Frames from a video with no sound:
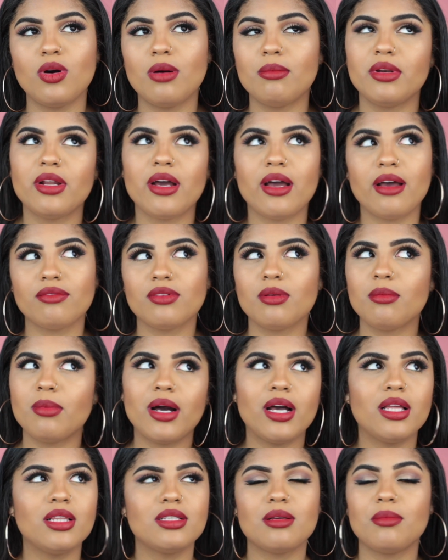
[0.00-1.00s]
I'm gonna have to
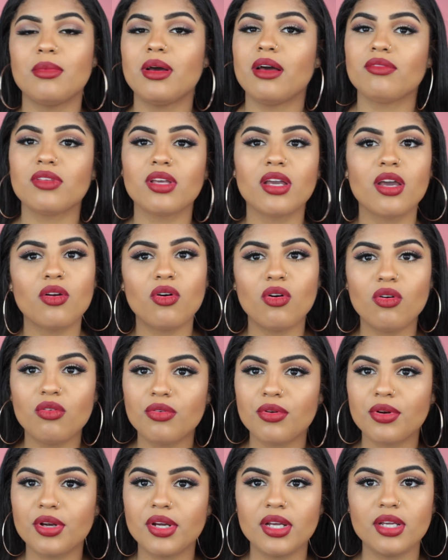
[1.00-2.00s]
buy this. I'm gonna have to get
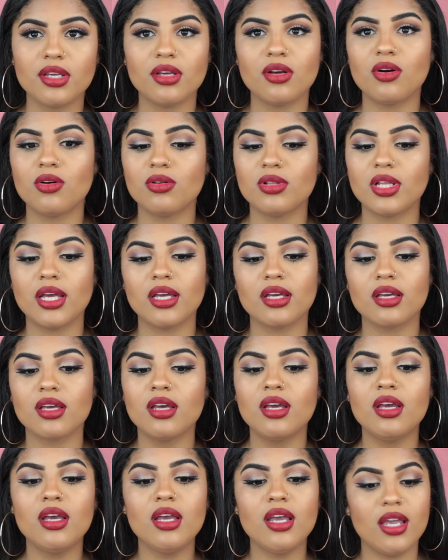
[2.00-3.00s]
over it, yo, like,
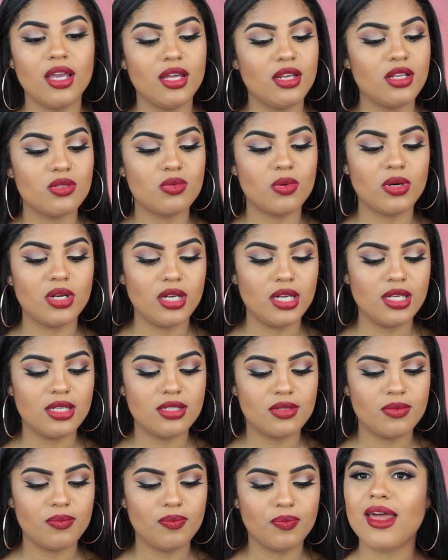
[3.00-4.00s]
it is what it
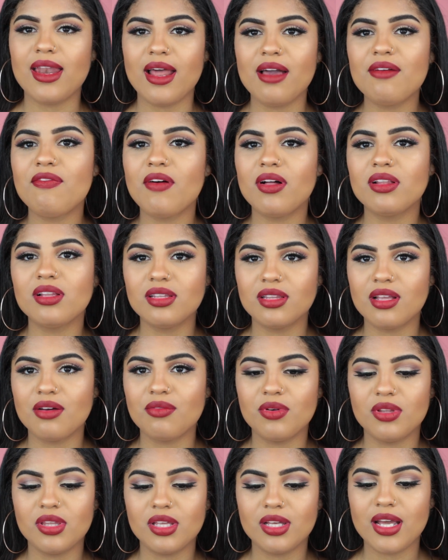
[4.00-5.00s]
is. And I fell in
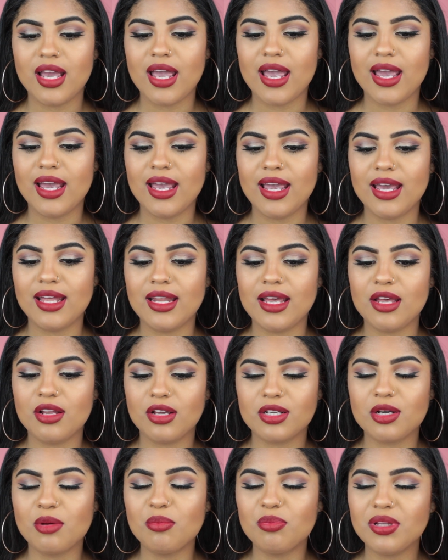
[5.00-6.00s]
love with it, and
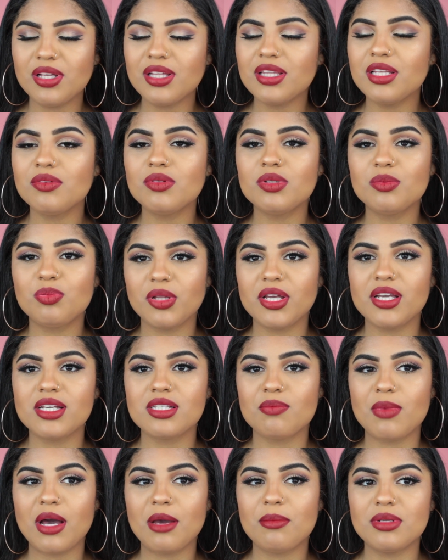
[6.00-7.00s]
it completely
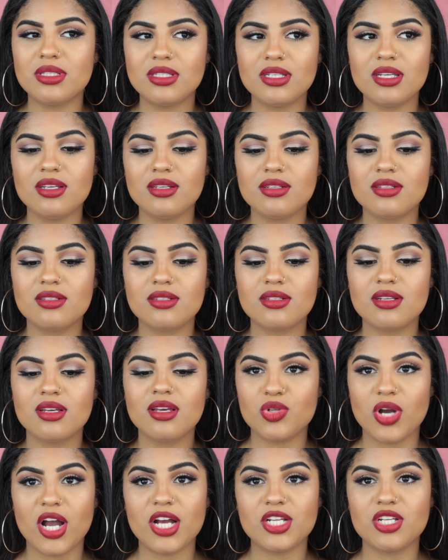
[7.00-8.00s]
replaced my
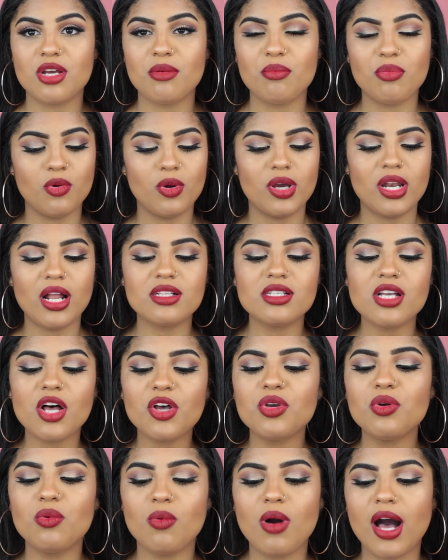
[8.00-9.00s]
Batiste dry shampoo. And I'll
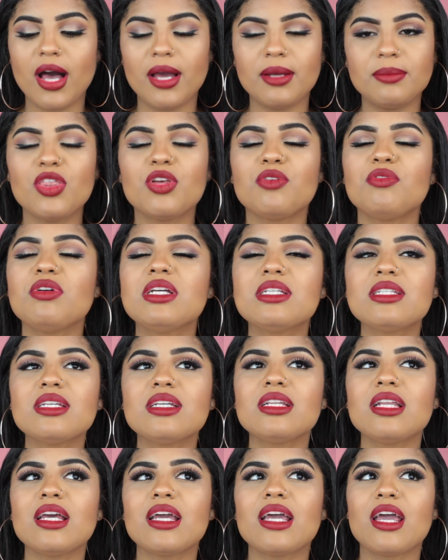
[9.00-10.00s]
tell you why. The
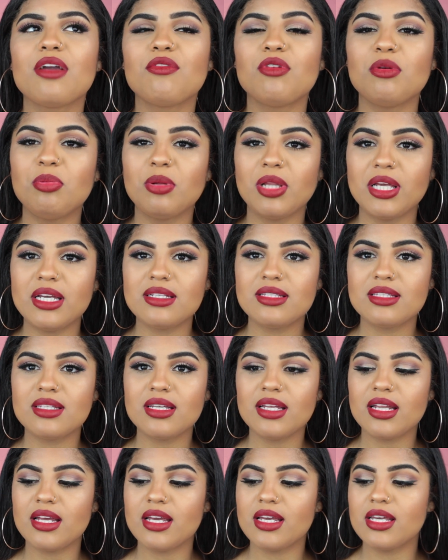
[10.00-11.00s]
reason it replaced
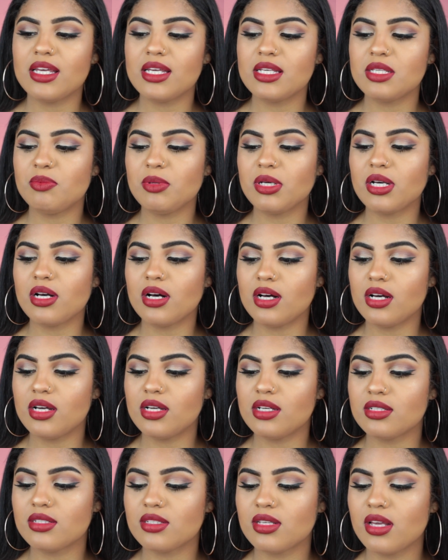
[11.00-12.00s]
it is
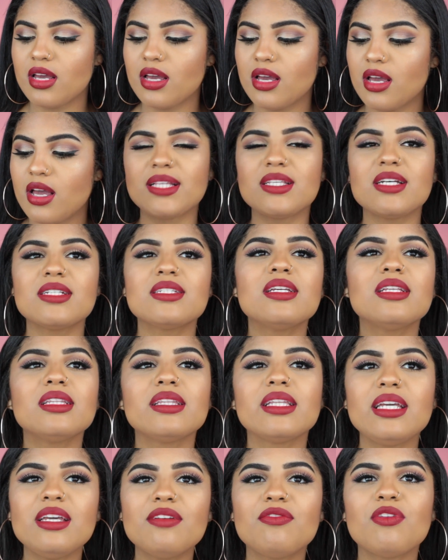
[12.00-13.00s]
because it
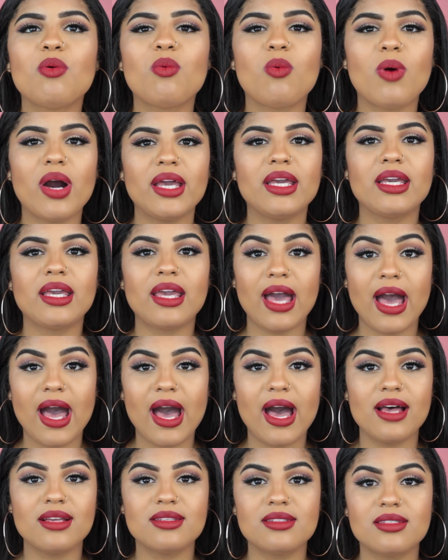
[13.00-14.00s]
doesn't leave a white
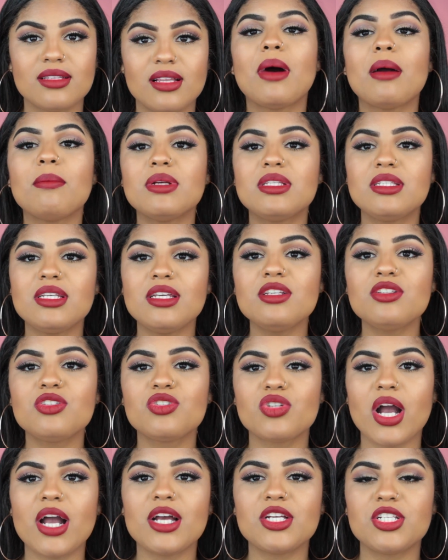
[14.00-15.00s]
cast. My Batiste
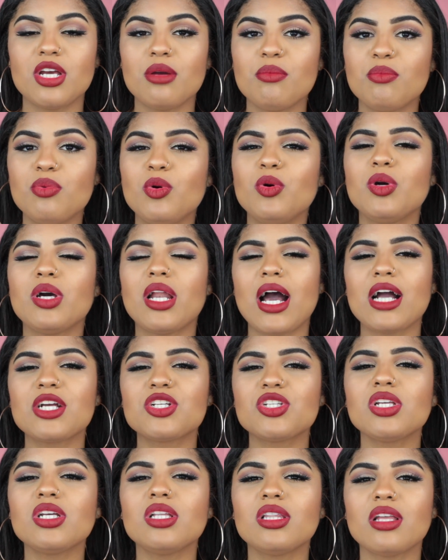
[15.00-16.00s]
dry shampoo, it
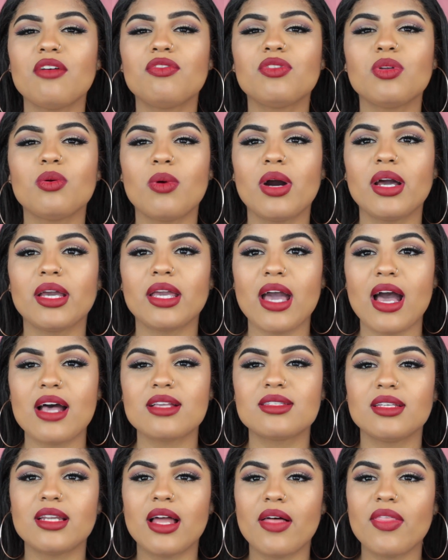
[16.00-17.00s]
actually left a white
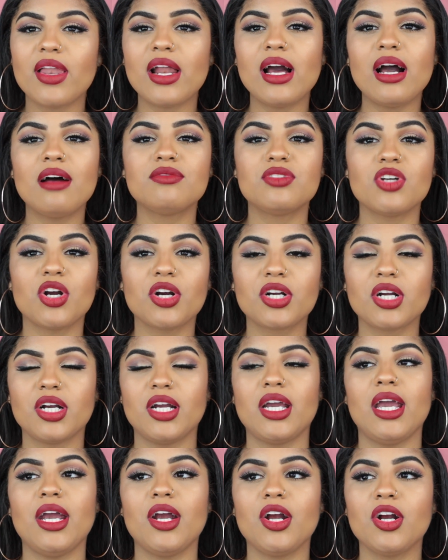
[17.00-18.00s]
cast, and now that I have darker
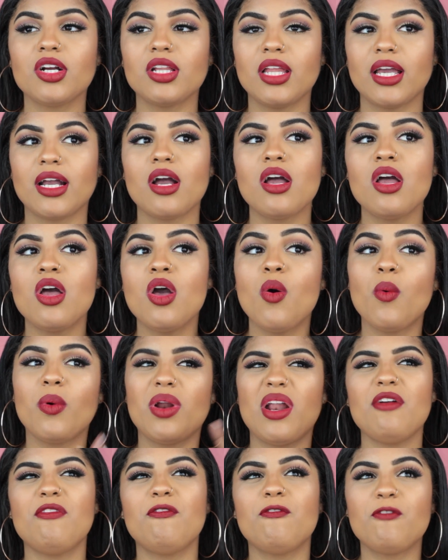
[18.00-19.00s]
hair, like
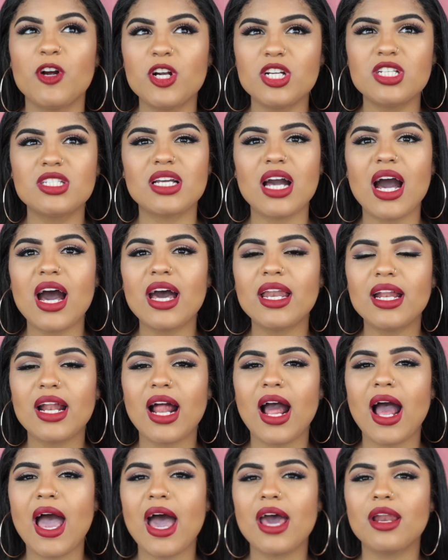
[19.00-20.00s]
when I first got it,
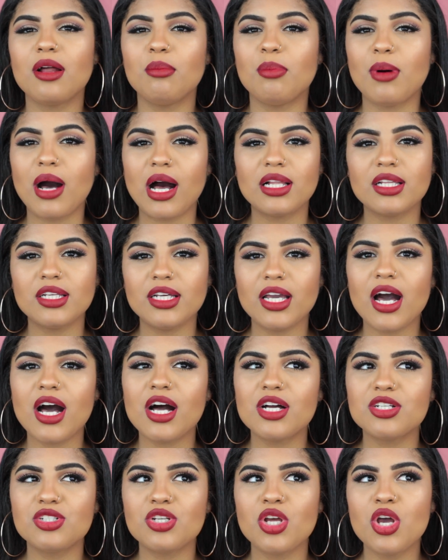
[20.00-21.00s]
I had a
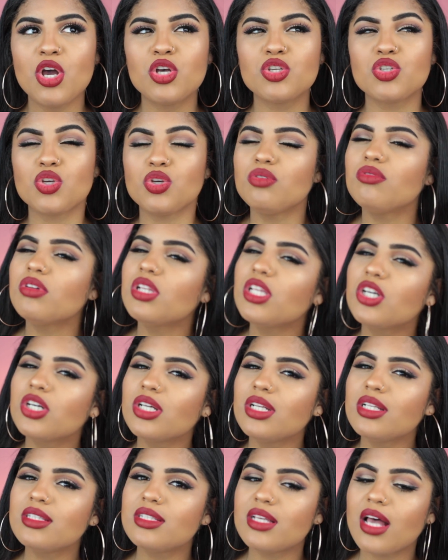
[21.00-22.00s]
balayage, so you really
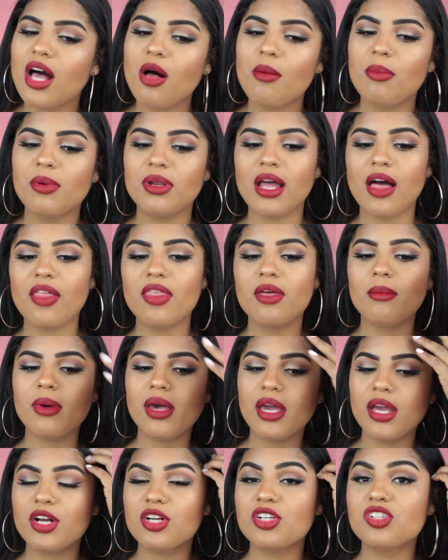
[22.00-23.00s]
couldn't tell, but now that my
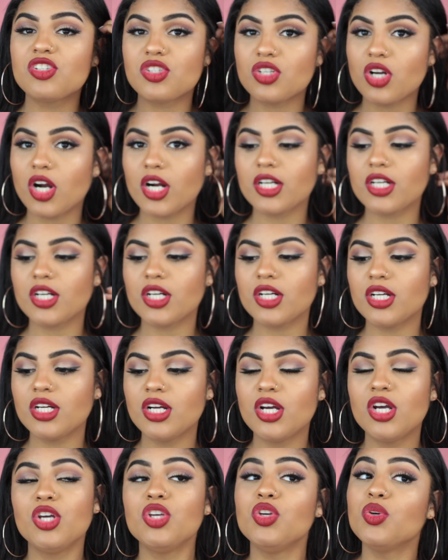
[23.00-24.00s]
hair is
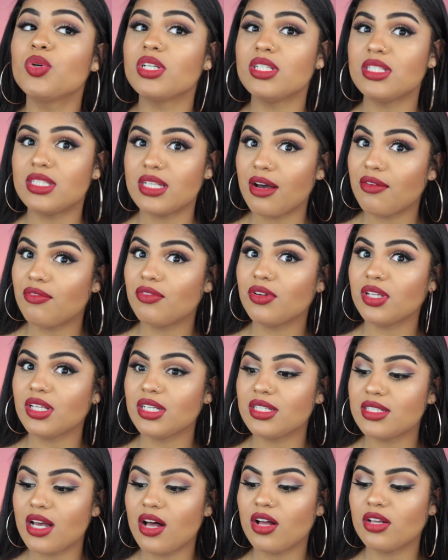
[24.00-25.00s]
darker, you can
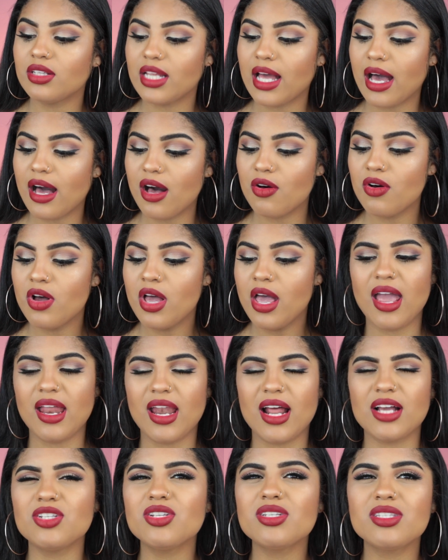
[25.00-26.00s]
definitely tell now,
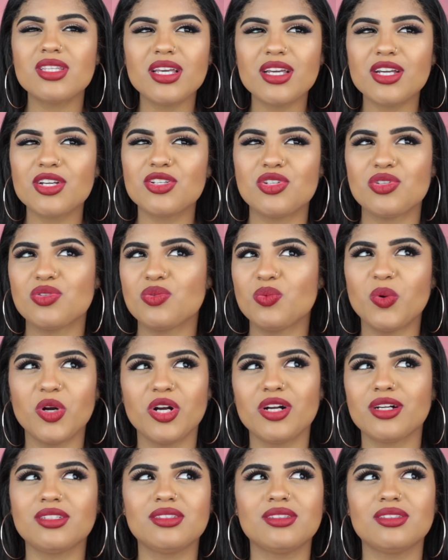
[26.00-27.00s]
and I just think it just
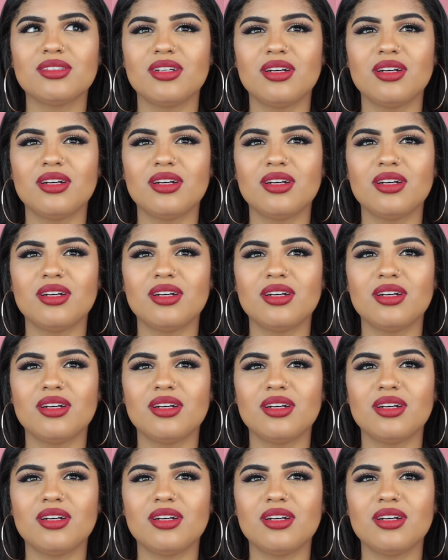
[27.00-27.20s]
works